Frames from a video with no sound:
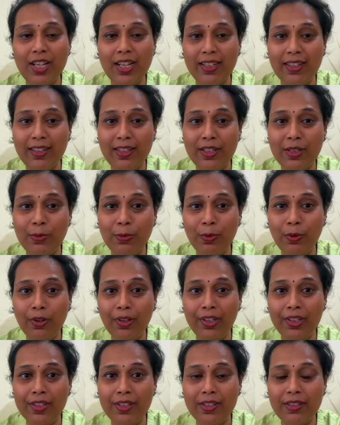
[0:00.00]
Jani's
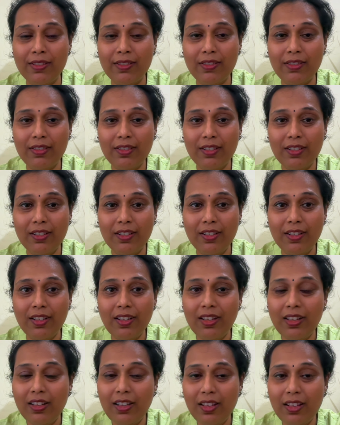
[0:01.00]
voice.
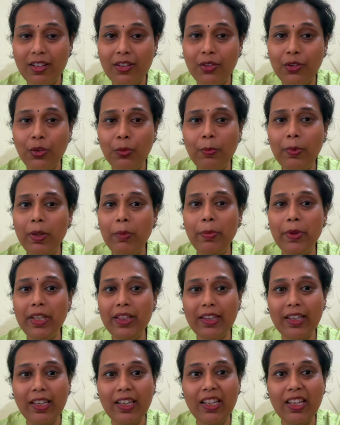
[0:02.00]
You may be
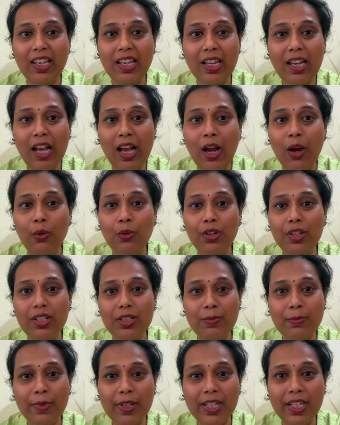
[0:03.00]
thinking, how
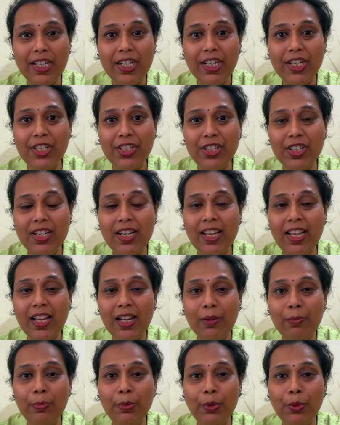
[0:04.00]
does meditation
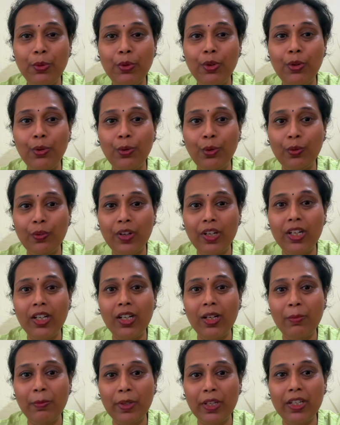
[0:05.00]
help you in
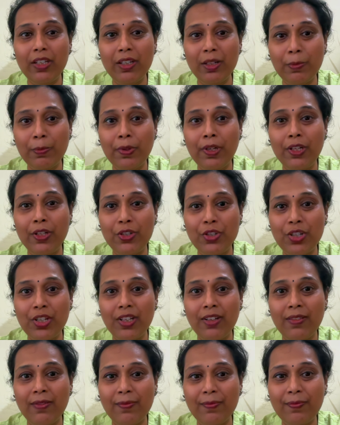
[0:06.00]
overcoming
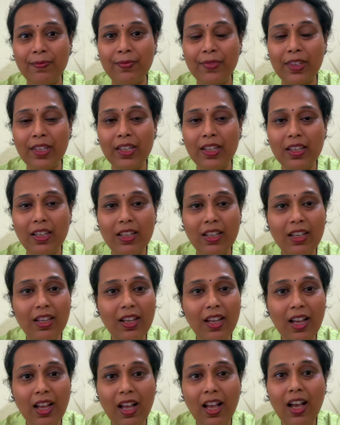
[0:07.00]
depression?
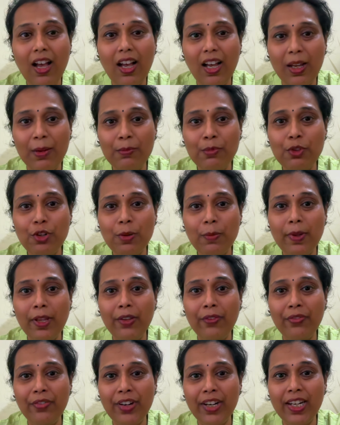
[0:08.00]
I'm sure,
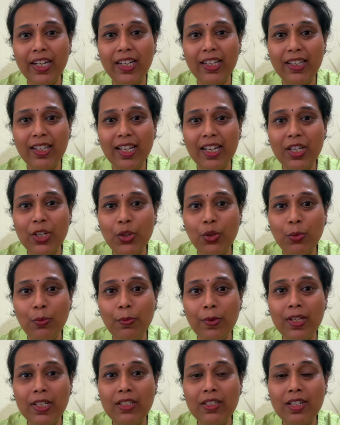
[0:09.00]
my friend, that you
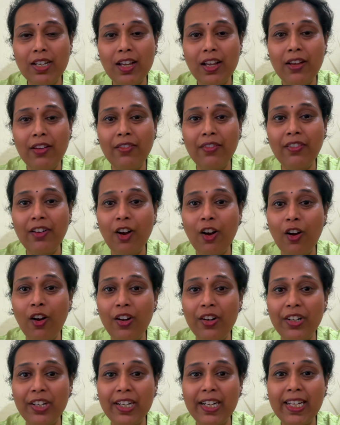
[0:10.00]
must have
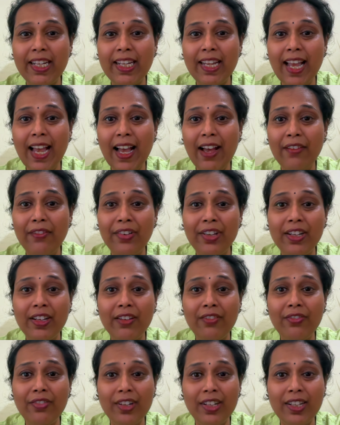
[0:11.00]
already have
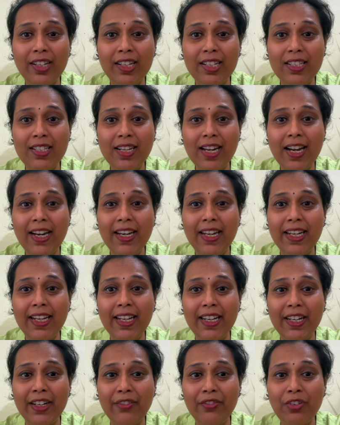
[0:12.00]
enough understanding
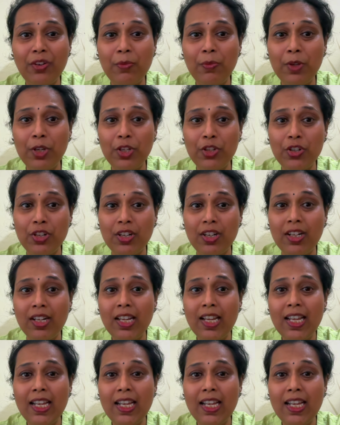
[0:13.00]
and information